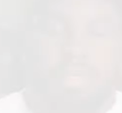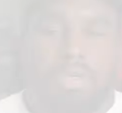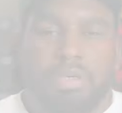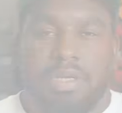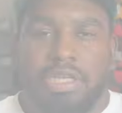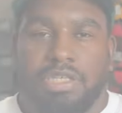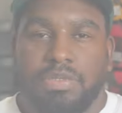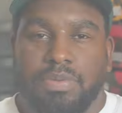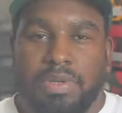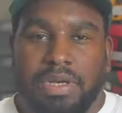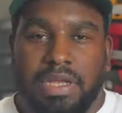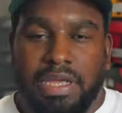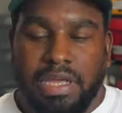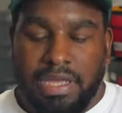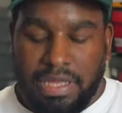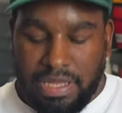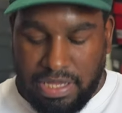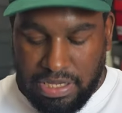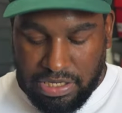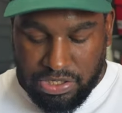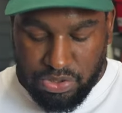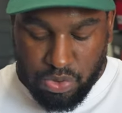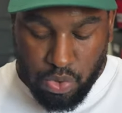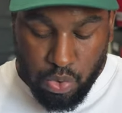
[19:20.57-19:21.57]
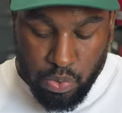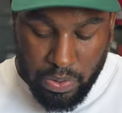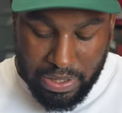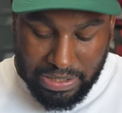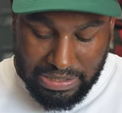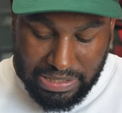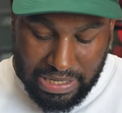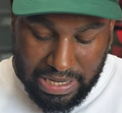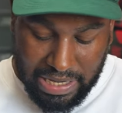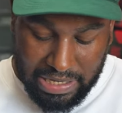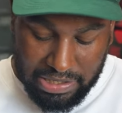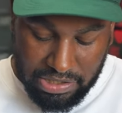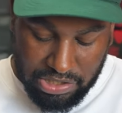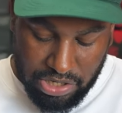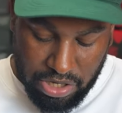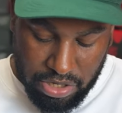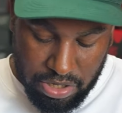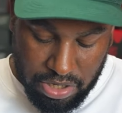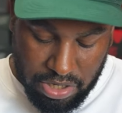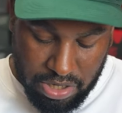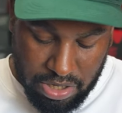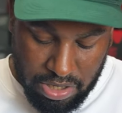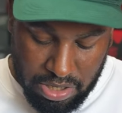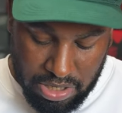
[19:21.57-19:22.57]
This one here is always a head
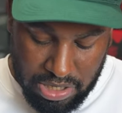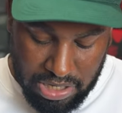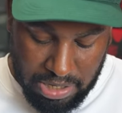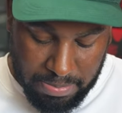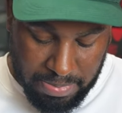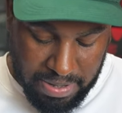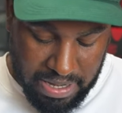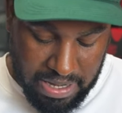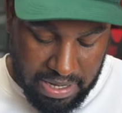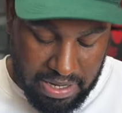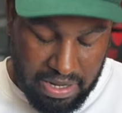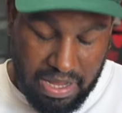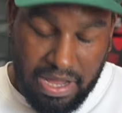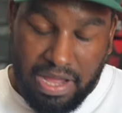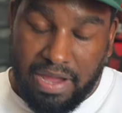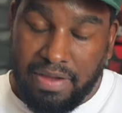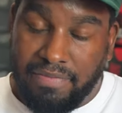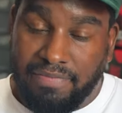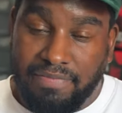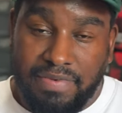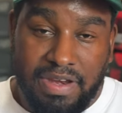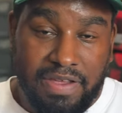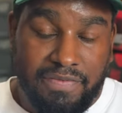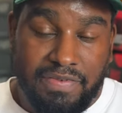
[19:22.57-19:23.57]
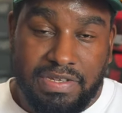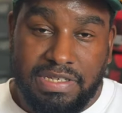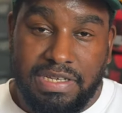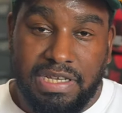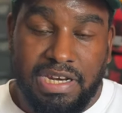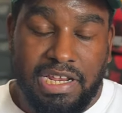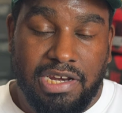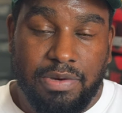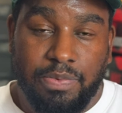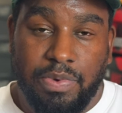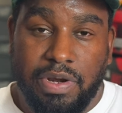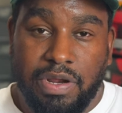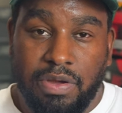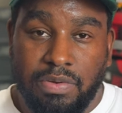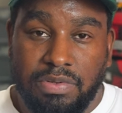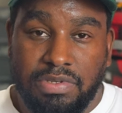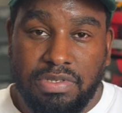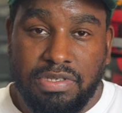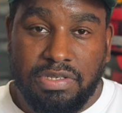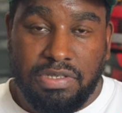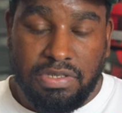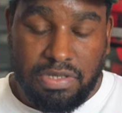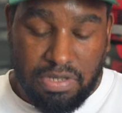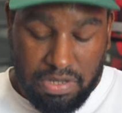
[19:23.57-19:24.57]
turner and a pair that I've never seen anyone
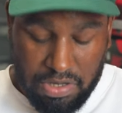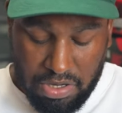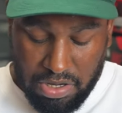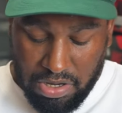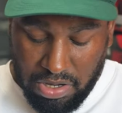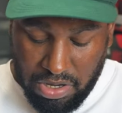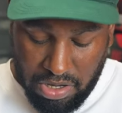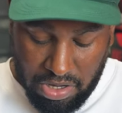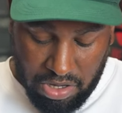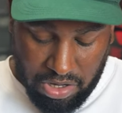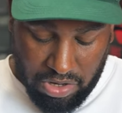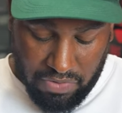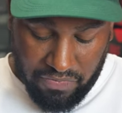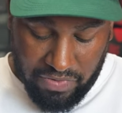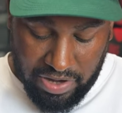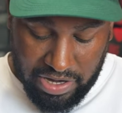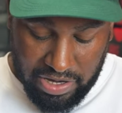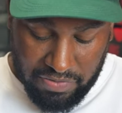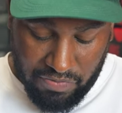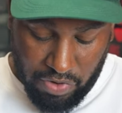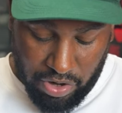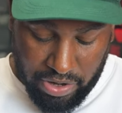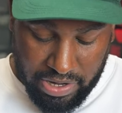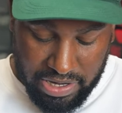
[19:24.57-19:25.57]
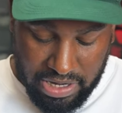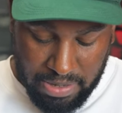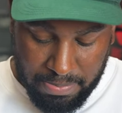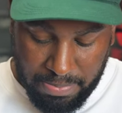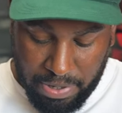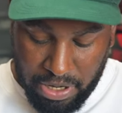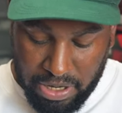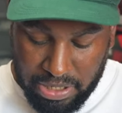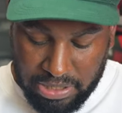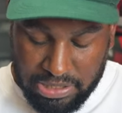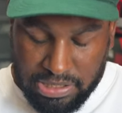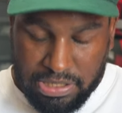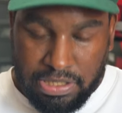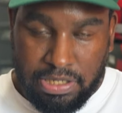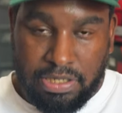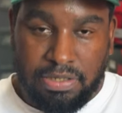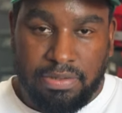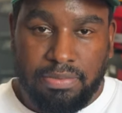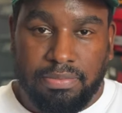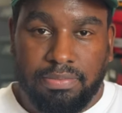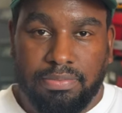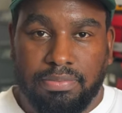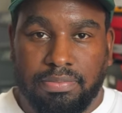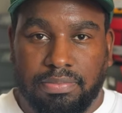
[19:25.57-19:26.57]
else really rocking in
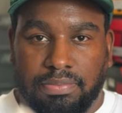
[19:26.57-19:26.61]
person.